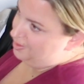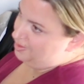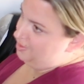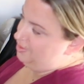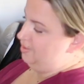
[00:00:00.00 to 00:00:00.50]
it
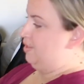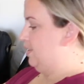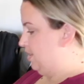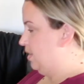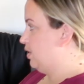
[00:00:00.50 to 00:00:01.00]
away that
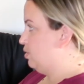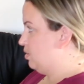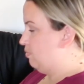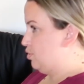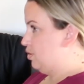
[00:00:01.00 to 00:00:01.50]
day,
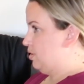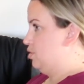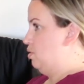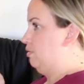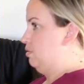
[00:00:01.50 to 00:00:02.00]
and
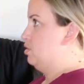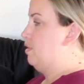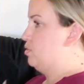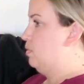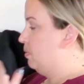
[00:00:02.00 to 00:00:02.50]
I was like
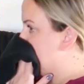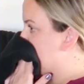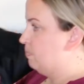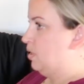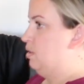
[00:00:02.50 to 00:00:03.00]
the
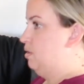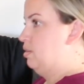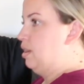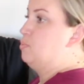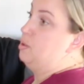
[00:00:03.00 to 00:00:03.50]
main one that
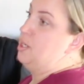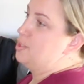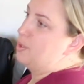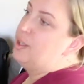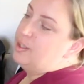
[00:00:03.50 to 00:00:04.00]
stayed on
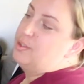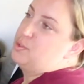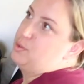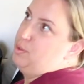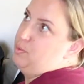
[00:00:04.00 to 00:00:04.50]
top of it.
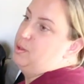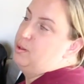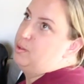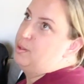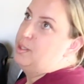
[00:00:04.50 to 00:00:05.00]

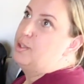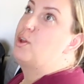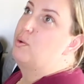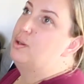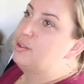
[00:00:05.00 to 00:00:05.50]

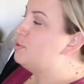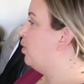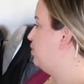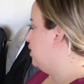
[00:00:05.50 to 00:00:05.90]
And to be